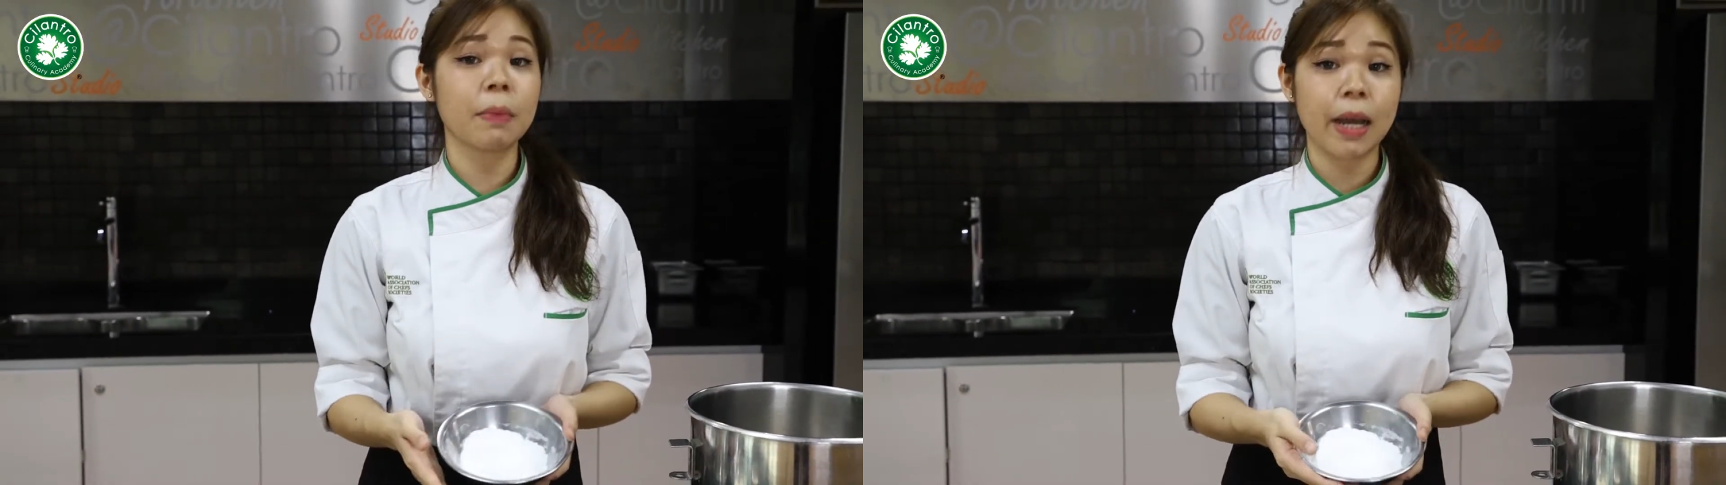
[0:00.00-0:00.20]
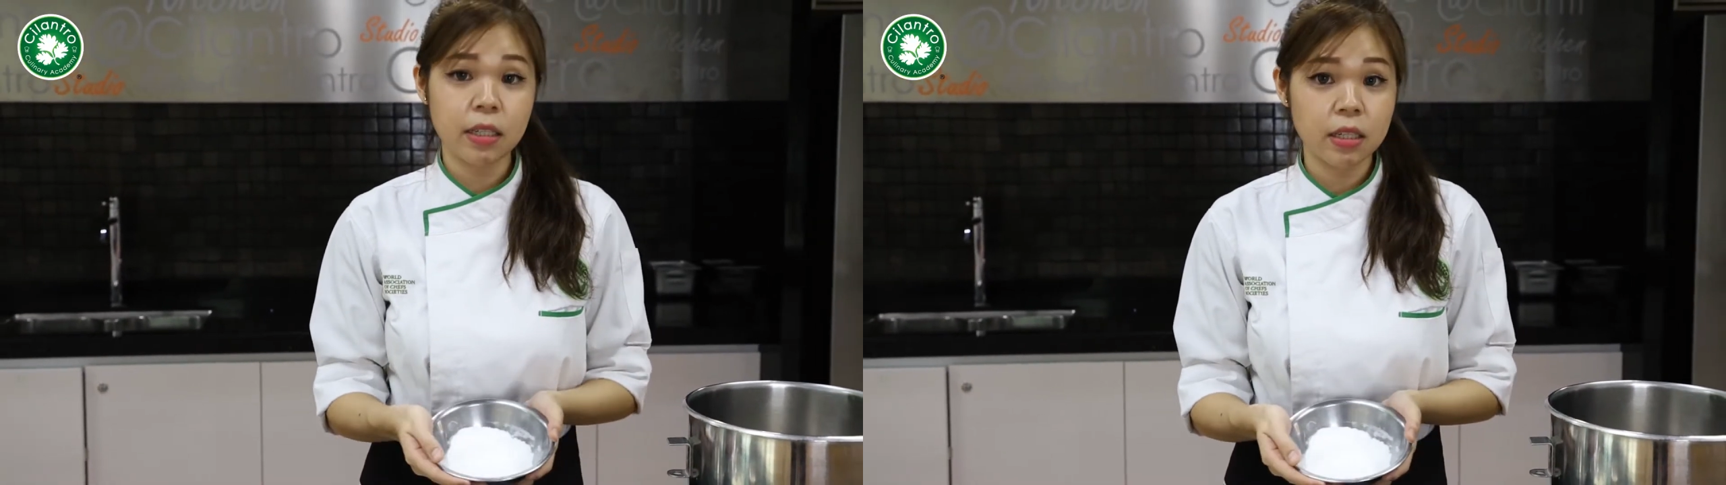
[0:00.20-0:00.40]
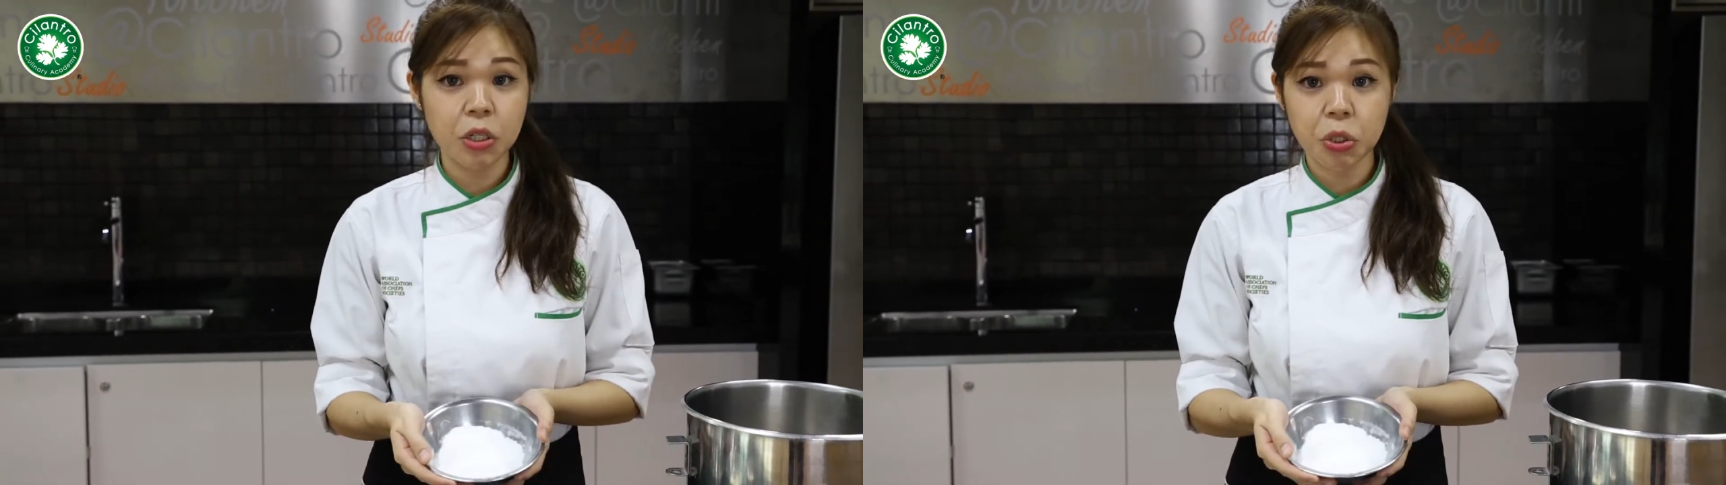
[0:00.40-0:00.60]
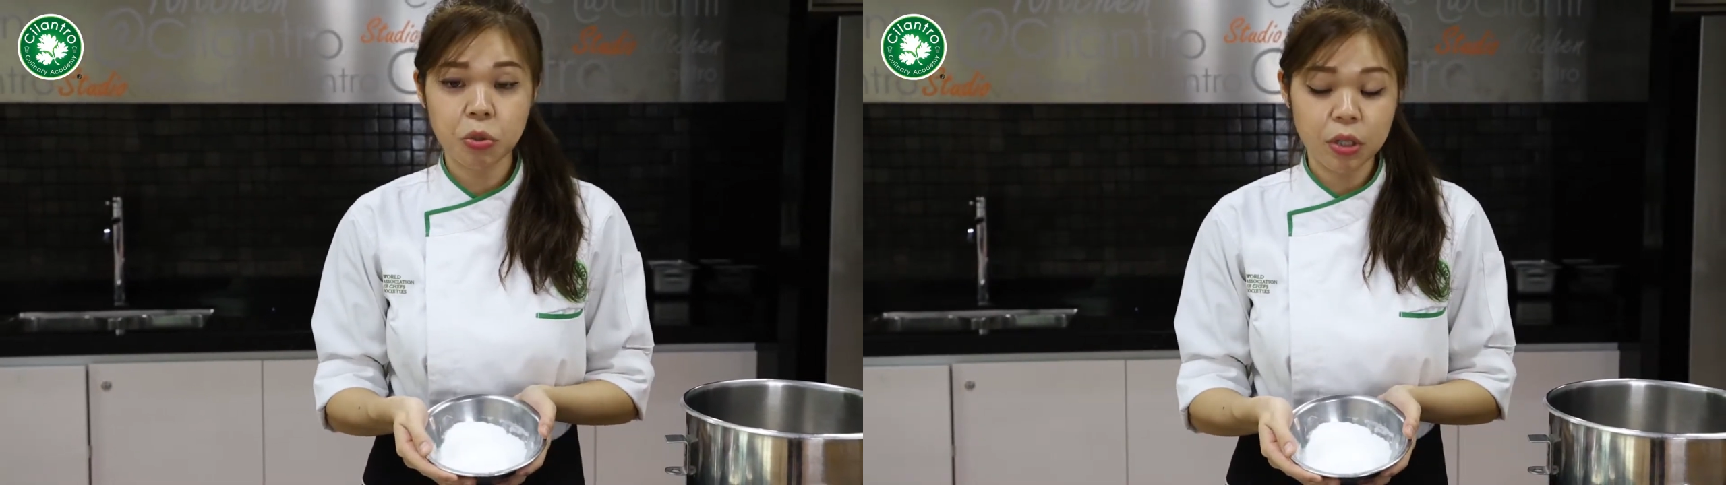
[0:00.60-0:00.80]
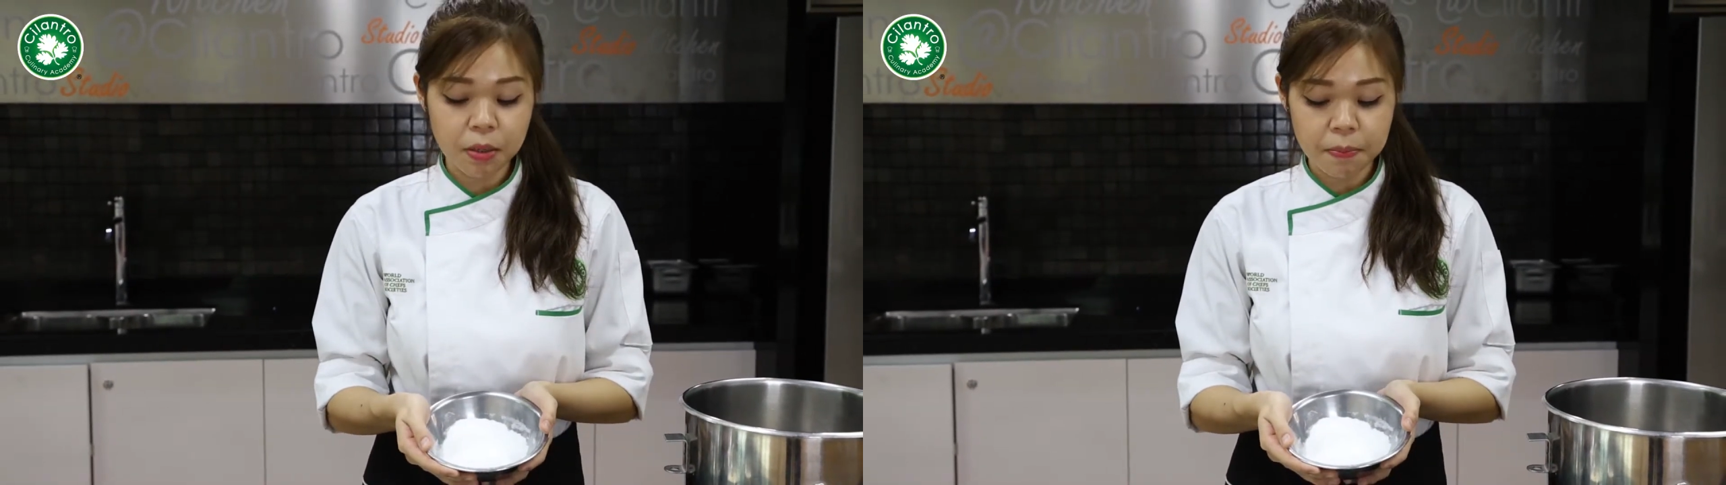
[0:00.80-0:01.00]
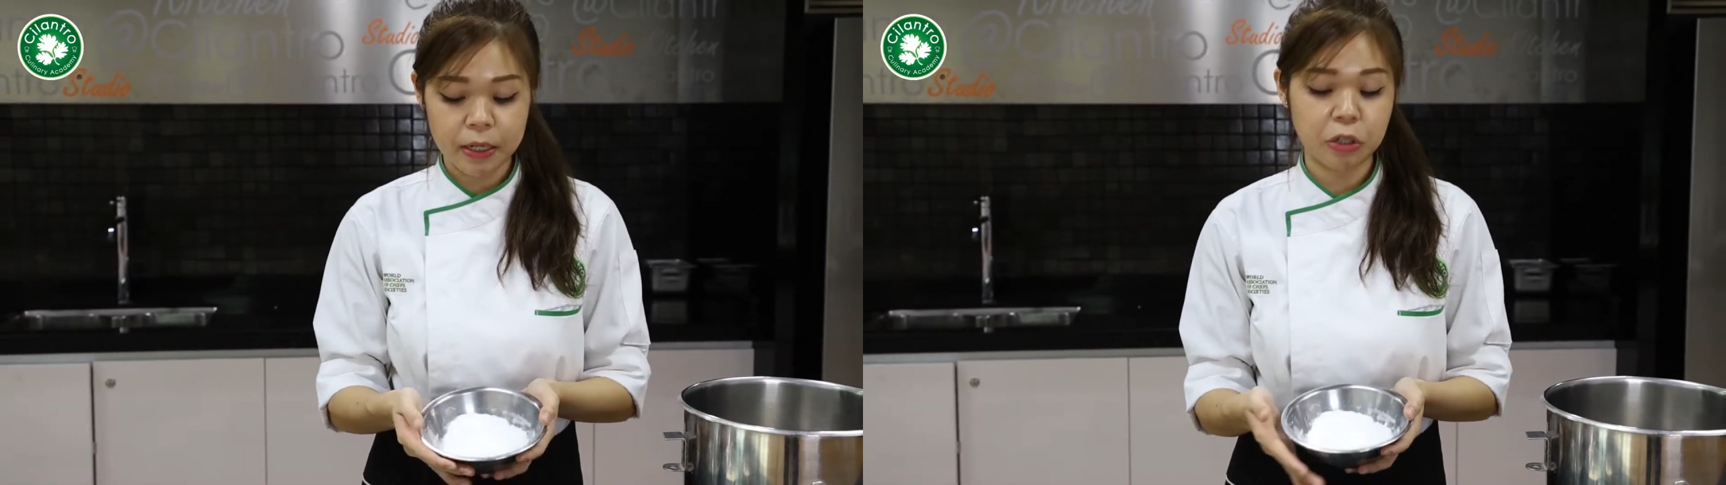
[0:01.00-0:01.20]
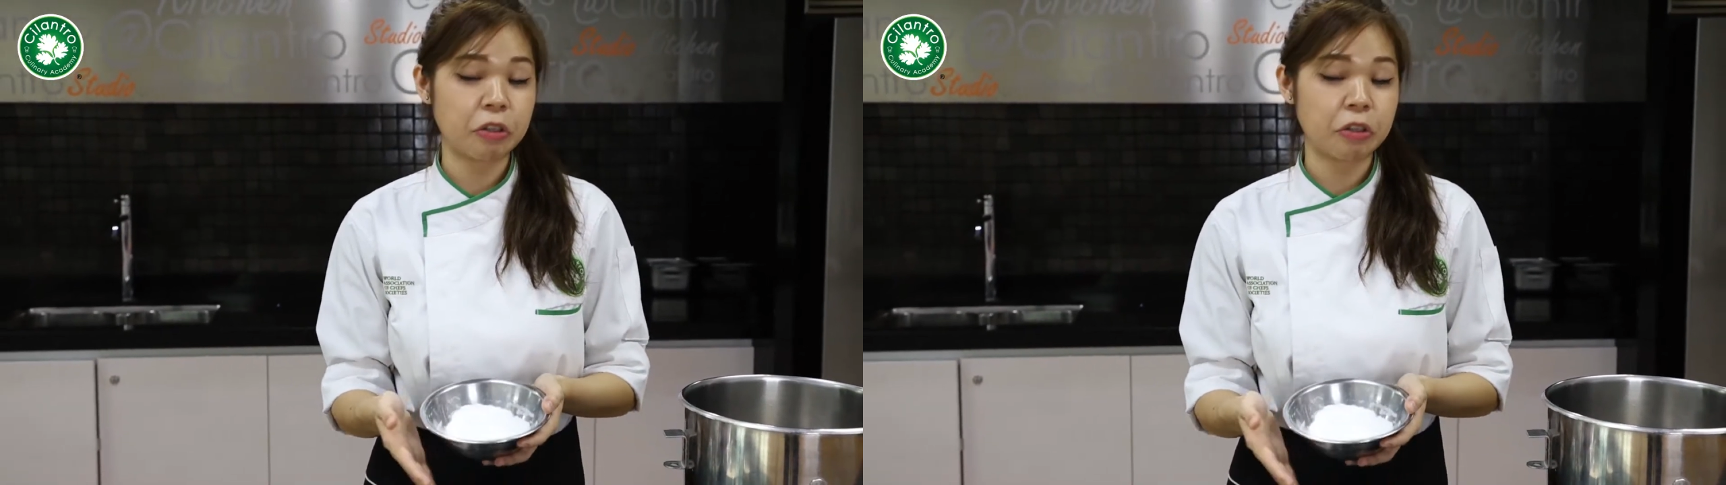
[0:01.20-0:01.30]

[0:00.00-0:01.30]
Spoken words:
icing sugar but